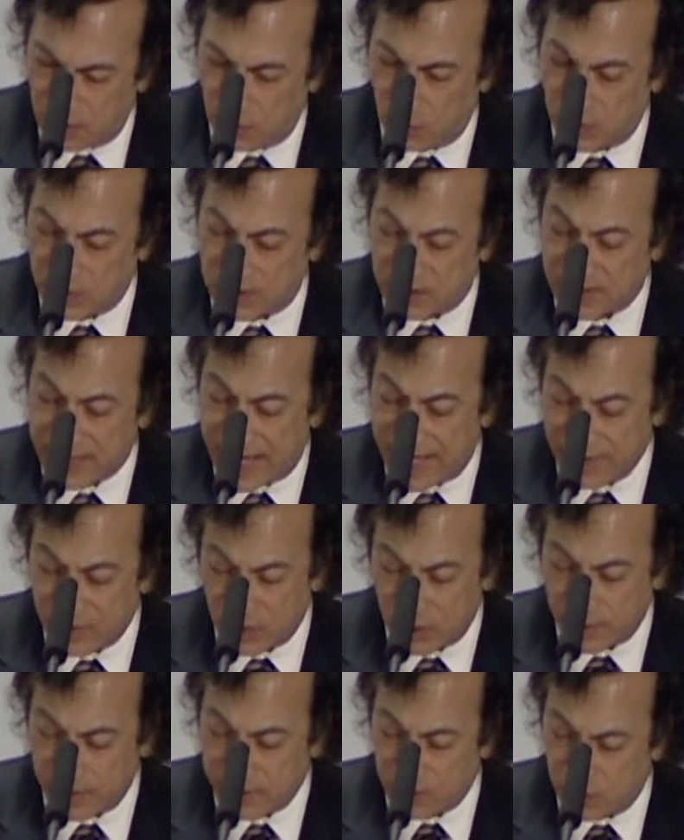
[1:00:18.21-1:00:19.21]
would stand
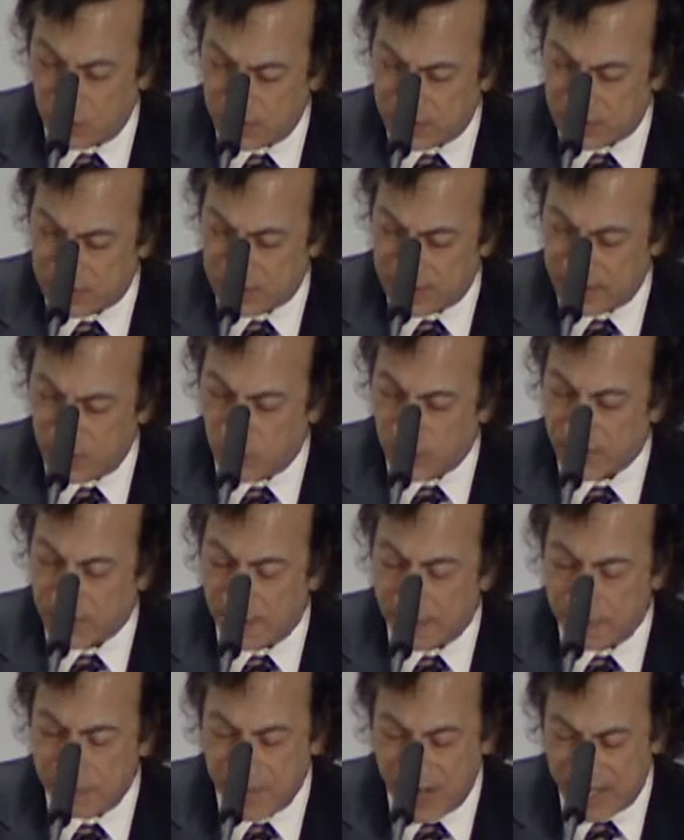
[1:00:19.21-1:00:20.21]
her in good stead with
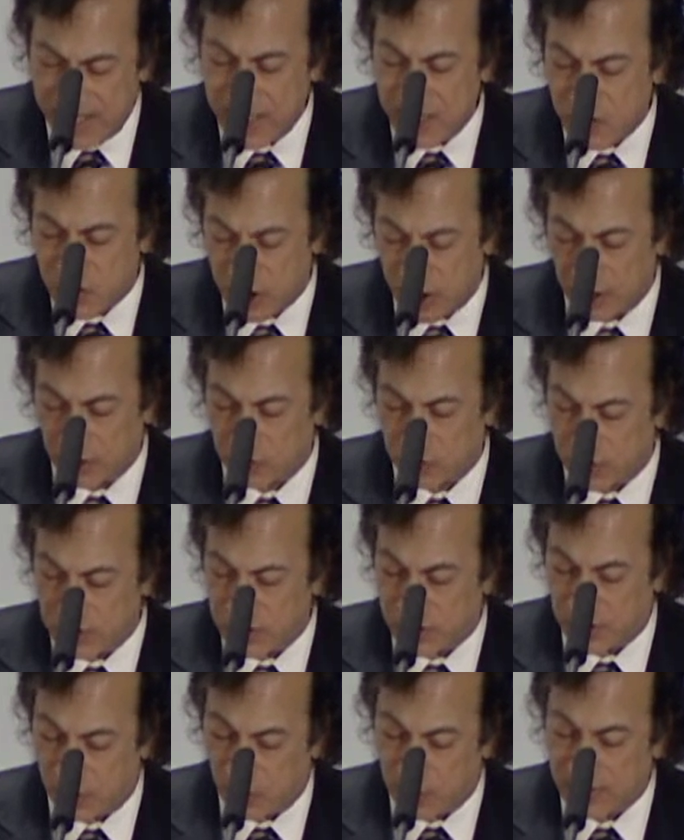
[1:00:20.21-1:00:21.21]
the many children
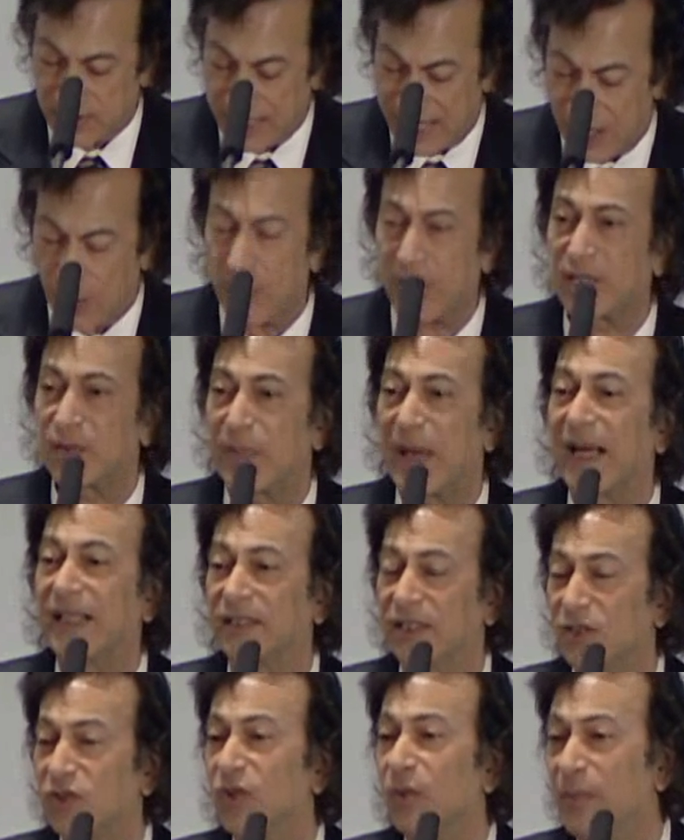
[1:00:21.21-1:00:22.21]
she was now
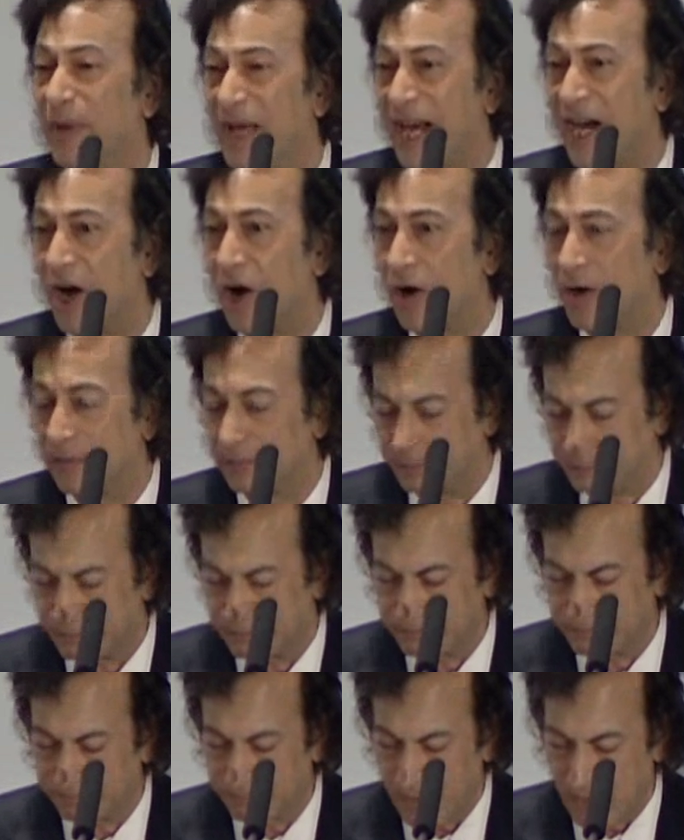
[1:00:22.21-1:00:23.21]
expected to bear.
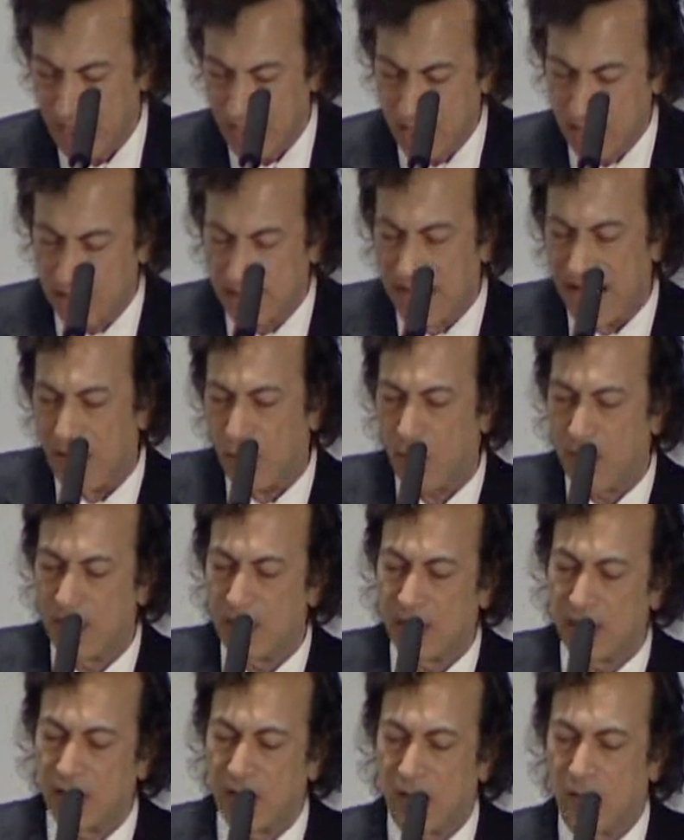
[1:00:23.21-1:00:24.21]
Now,
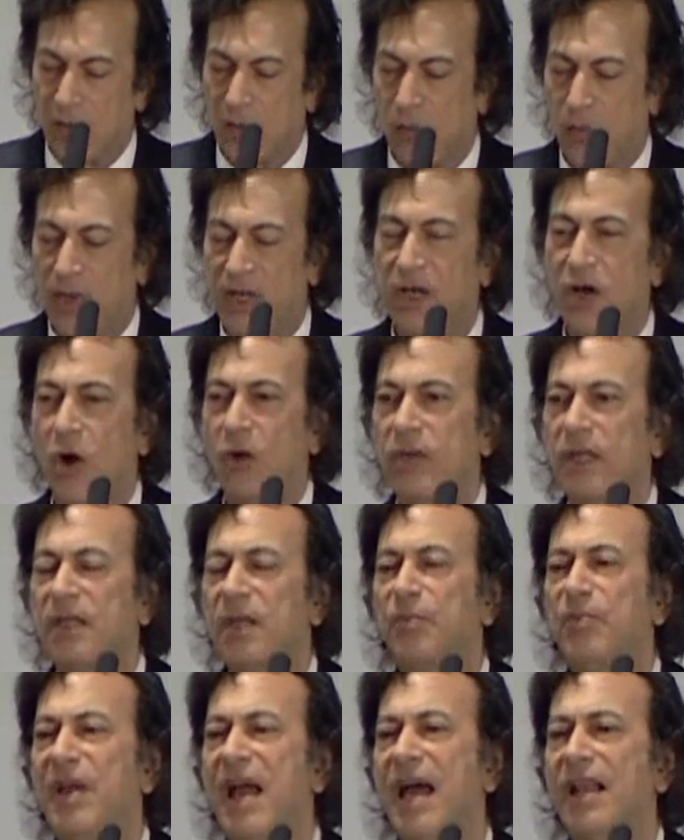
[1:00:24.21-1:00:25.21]
we know that
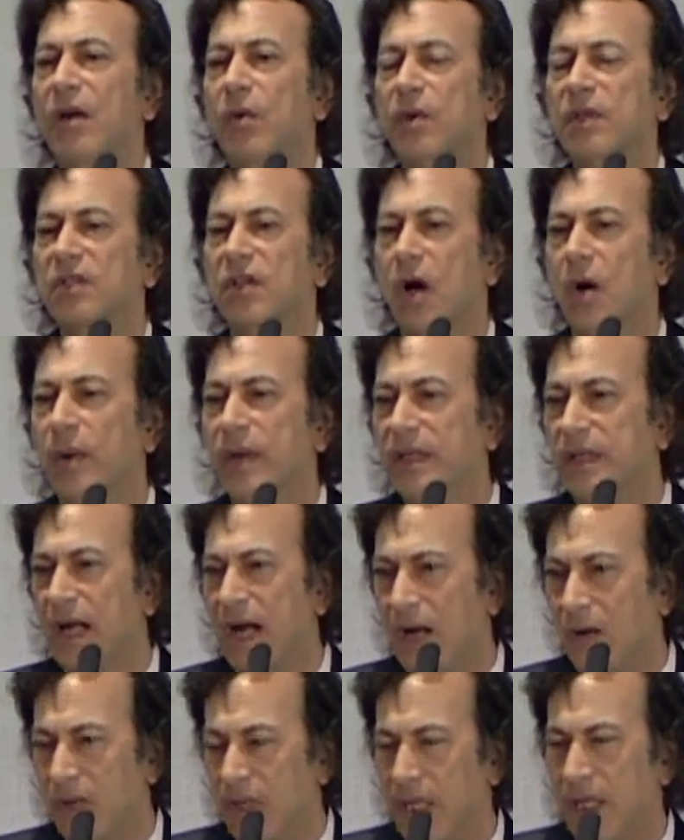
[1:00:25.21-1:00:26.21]
the piano is going
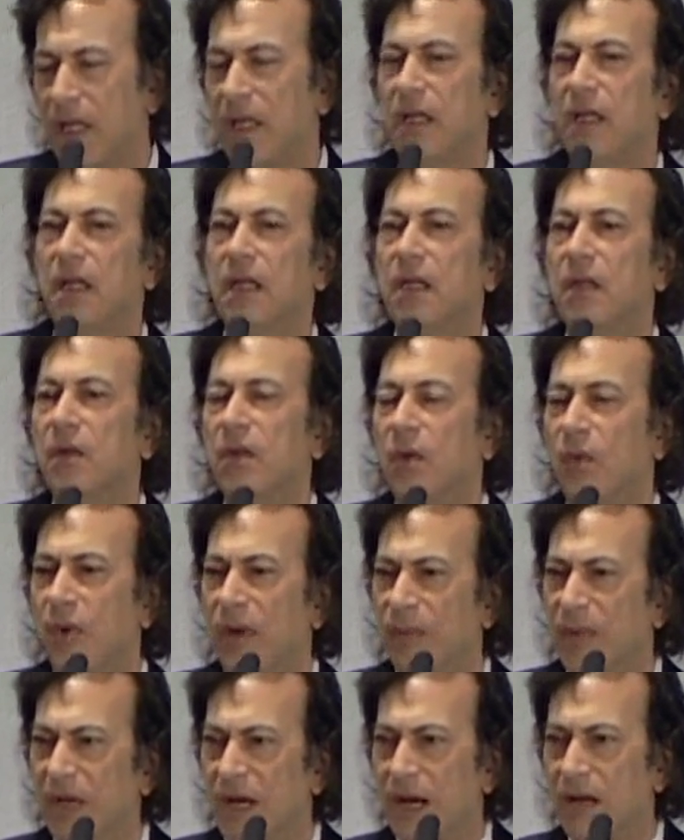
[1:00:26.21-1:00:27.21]
downhill. The
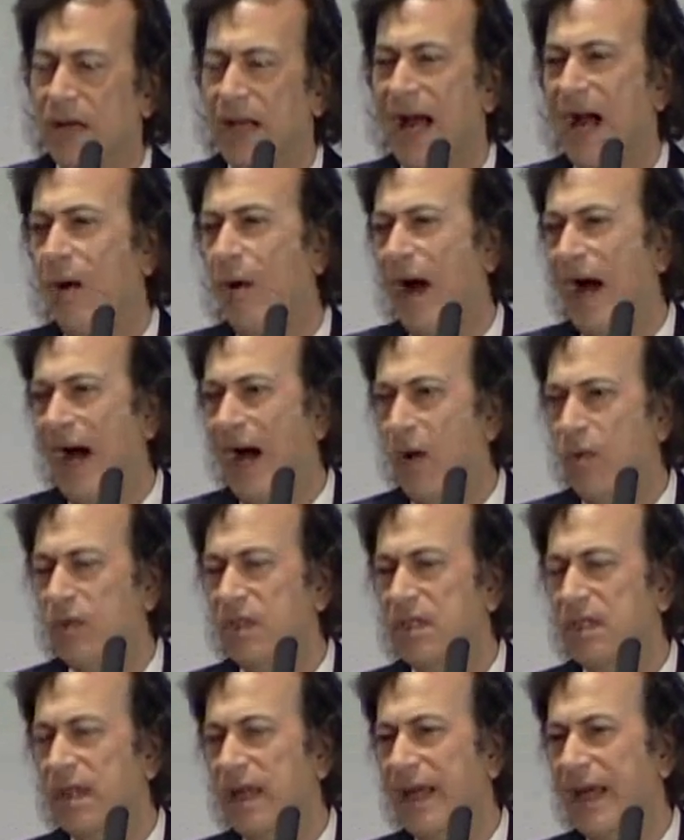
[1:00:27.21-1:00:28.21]
women are now
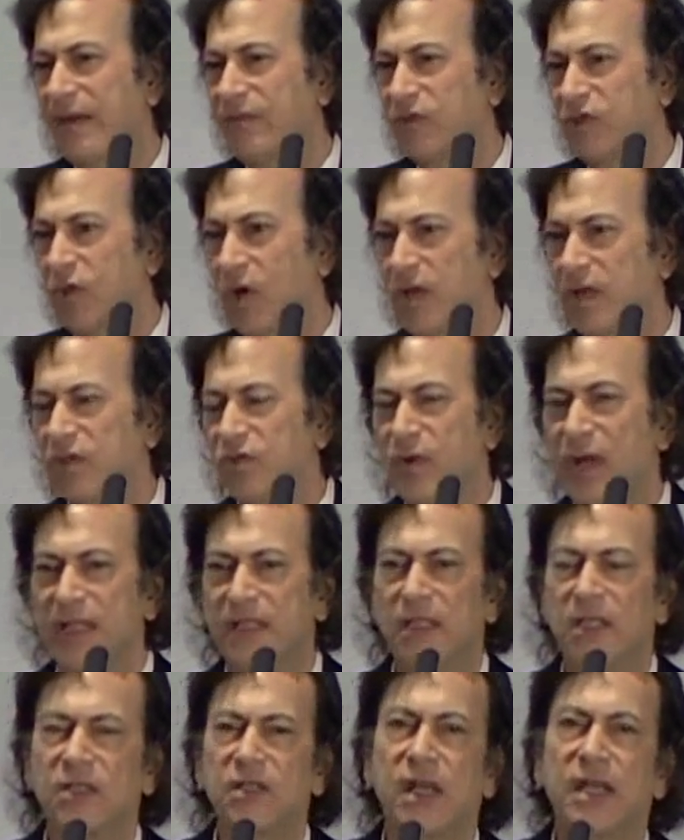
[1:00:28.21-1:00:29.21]
out. They have shorter
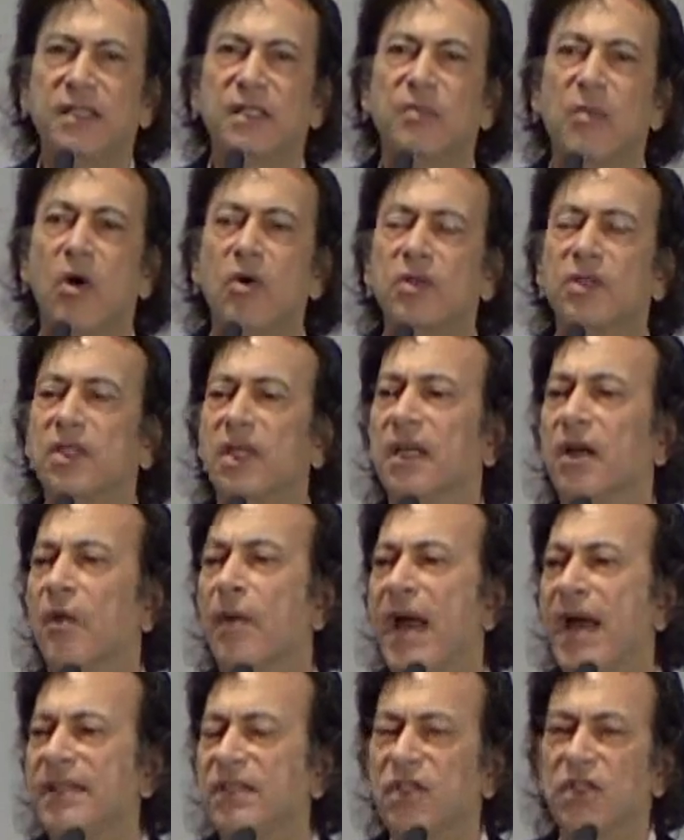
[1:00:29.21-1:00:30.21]
dresses. They smoke
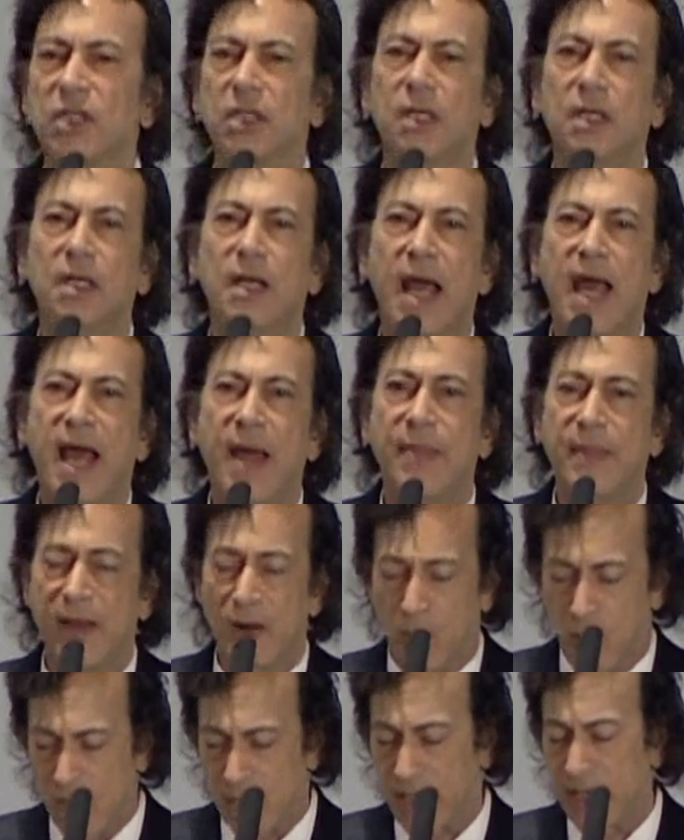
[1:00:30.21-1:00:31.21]
cigarettes. And
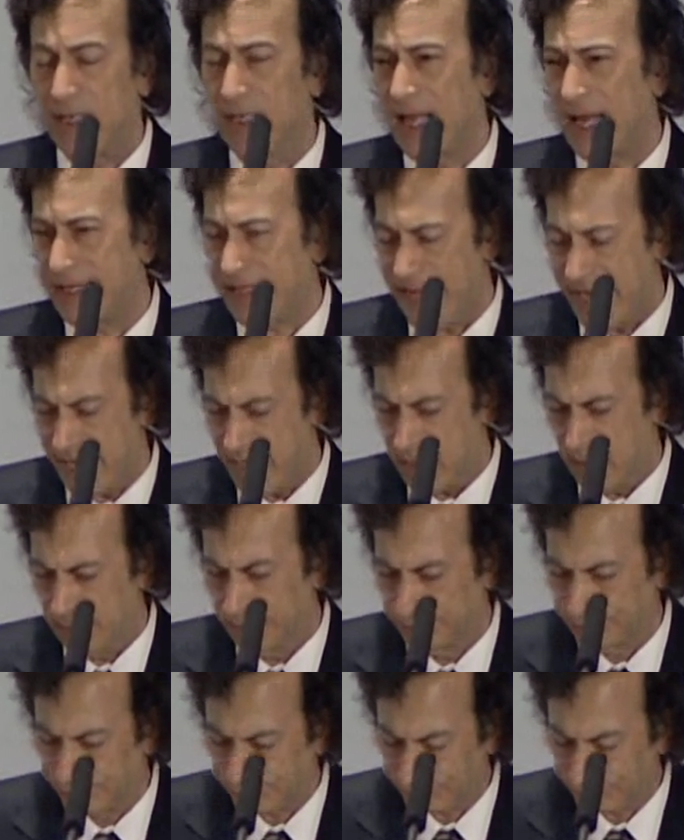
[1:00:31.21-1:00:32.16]
they're working like hell.